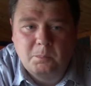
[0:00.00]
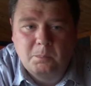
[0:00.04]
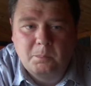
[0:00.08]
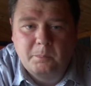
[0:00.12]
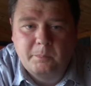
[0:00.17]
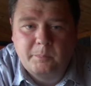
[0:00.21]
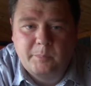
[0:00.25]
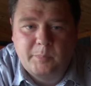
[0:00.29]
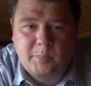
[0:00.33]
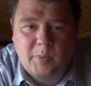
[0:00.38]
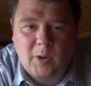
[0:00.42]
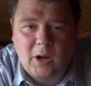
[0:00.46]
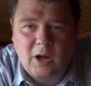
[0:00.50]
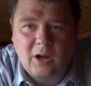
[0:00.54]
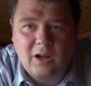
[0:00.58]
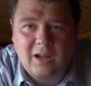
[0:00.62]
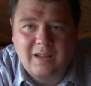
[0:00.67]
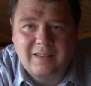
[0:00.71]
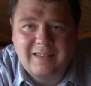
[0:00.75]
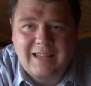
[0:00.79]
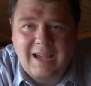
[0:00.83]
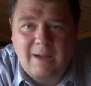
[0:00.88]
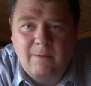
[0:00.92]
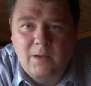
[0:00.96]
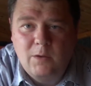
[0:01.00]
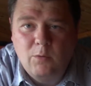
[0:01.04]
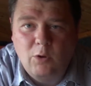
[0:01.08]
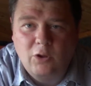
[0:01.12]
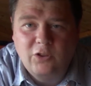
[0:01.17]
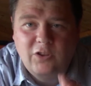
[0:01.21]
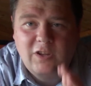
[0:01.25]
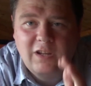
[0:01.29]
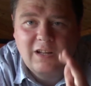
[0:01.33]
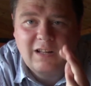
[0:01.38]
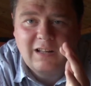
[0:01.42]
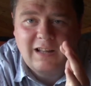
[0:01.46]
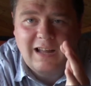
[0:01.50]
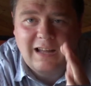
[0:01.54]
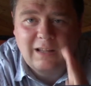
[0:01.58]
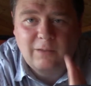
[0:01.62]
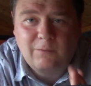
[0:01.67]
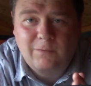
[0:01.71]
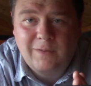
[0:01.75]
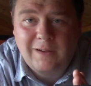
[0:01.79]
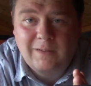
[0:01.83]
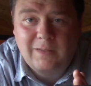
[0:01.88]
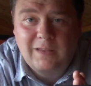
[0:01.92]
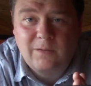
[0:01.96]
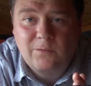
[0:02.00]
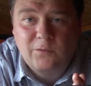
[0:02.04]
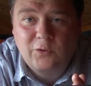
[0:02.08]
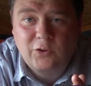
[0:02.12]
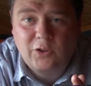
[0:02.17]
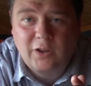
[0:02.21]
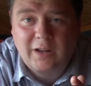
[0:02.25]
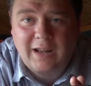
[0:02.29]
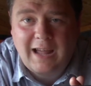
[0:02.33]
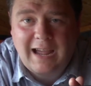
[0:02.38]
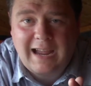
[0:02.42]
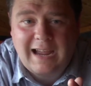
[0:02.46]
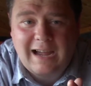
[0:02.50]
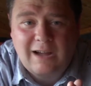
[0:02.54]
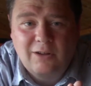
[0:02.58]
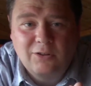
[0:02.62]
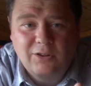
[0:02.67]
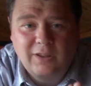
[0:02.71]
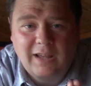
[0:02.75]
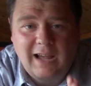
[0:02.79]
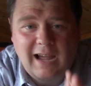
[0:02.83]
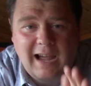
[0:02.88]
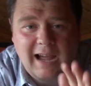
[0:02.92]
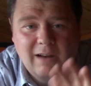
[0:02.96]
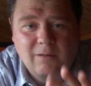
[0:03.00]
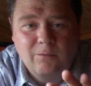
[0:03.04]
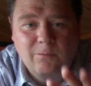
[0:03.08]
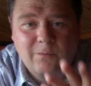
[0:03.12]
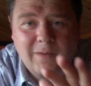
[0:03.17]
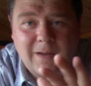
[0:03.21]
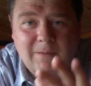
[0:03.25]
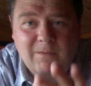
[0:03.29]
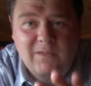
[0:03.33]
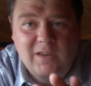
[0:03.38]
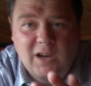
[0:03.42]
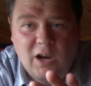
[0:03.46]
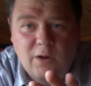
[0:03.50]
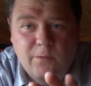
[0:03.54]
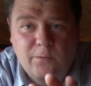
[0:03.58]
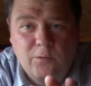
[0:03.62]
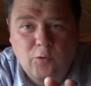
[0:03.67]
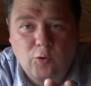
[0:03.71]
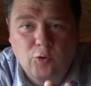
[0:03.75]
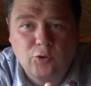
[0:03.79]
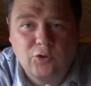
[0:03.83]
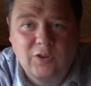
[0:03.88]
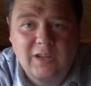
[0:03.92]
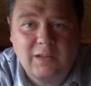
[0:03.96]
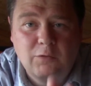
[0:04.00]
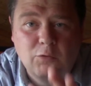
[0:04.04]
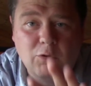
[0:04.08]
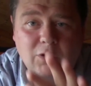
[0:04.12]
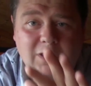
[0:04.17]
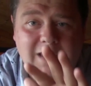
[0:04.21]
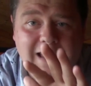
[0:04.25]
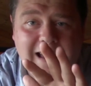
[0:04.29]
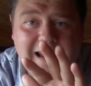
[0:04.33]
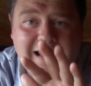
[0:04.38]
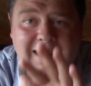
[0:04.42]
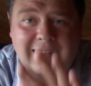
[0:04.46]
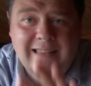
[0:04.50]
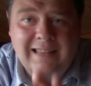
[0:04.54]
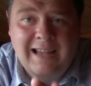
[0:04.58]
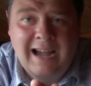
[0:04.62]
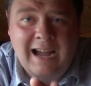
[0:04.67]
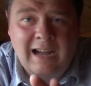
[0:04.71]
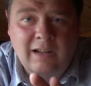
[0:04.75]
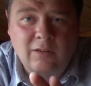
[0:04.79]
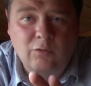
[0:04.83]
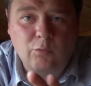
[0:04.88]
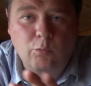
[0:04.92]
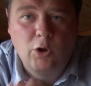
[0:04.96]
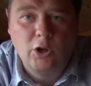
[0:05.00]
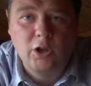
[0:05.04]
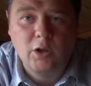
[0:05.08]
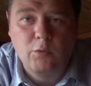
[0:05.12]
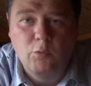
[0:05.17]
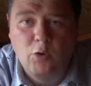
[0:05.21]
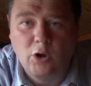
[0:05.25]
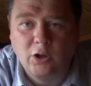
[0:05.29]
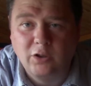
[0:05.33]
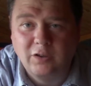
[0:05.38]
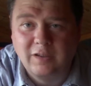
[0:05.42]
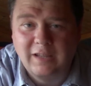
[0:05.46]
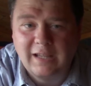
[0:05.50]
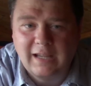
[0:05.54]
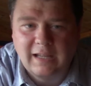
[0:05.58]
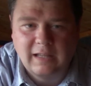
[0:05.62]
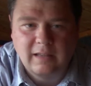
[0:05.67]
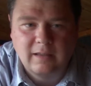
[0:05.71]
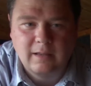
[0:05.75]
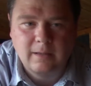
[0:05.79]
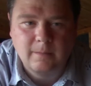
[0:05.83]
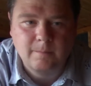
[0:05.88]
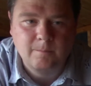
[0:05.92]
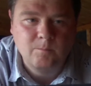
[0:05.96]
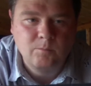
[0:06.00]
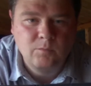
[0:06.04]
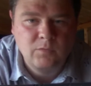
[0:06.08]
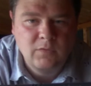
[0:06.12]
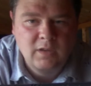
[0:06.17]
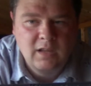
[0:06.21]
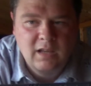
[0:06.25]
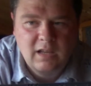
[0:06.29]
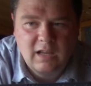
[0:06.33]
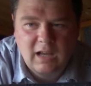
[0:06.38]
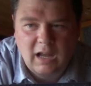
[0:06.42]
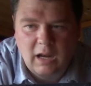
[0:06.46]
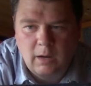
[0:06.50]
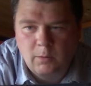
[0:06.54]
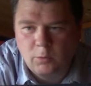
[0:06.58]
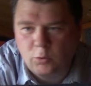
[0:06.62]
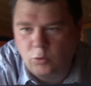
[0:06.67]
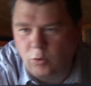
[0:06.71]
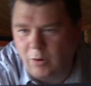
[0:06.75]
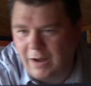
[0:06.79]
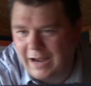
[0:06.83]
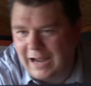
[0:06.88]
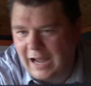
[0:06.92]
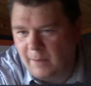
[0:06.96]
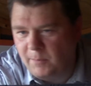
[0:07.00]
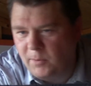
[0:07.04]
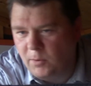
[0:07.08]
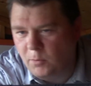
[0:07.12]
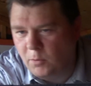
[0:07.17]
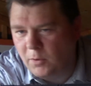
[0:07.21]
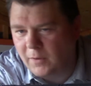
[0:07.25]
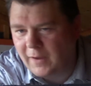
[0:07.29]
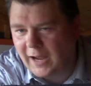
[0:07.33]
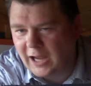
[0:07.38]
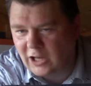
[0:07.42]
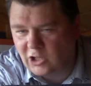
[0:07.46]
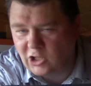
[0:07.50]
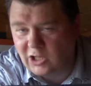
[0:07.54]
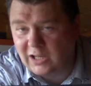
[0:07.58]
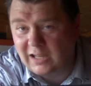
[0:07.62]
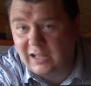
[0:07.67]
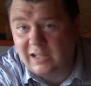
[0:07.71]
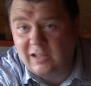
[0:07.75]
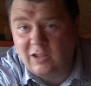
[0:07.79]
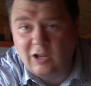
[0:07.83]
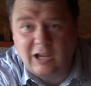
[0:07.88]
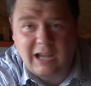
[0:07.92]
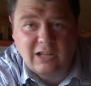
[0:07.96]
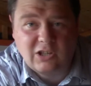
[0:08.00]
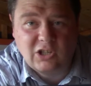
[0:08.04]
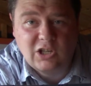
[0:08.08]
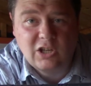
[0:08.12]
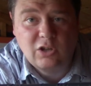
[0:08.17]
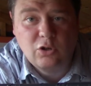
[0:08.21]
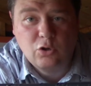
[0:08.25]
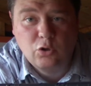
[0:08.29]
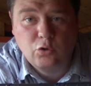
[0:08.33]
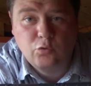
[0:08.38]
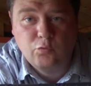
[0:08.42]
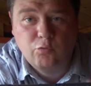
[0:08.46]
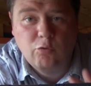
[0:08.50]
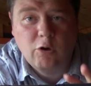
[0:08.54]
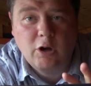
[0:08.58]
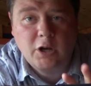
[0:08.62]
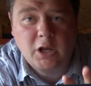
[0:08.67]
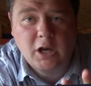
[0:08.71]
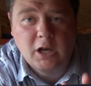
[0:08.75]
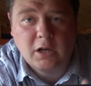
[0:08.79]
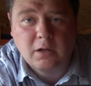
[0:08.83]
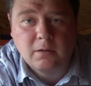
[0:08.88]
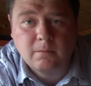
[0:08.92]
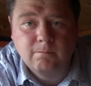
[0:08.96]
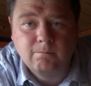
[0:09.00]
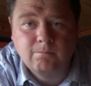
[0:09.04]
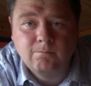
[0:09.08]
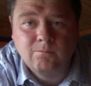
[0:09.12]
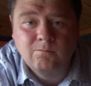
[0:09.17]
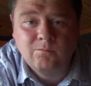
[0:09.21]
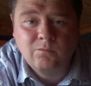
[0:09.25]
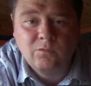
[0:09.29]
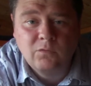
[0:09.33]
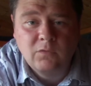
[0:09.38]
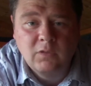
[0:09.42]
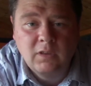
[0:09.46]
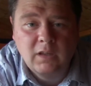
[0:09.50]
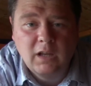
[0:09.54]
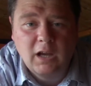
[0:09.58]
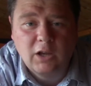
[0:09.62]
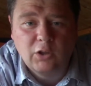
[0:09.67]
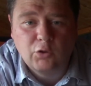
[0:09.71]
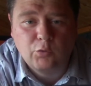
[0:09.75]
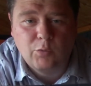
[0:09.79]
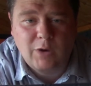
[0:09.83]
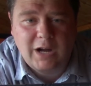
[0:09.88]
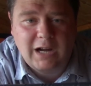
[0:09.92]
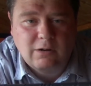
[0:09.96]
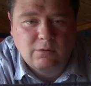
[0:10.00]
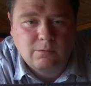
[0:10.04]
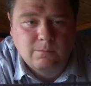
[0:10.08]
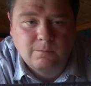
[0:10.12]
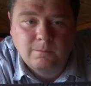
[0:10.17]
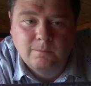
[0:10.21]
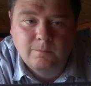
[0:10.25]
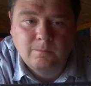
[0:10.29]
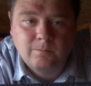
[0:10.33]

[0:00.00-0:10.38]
But I definitely wanted a Class 50 for the layout, and 50046 was the exact one I wanted. And I'm quite happy with it actually. It is actually a good runner as well.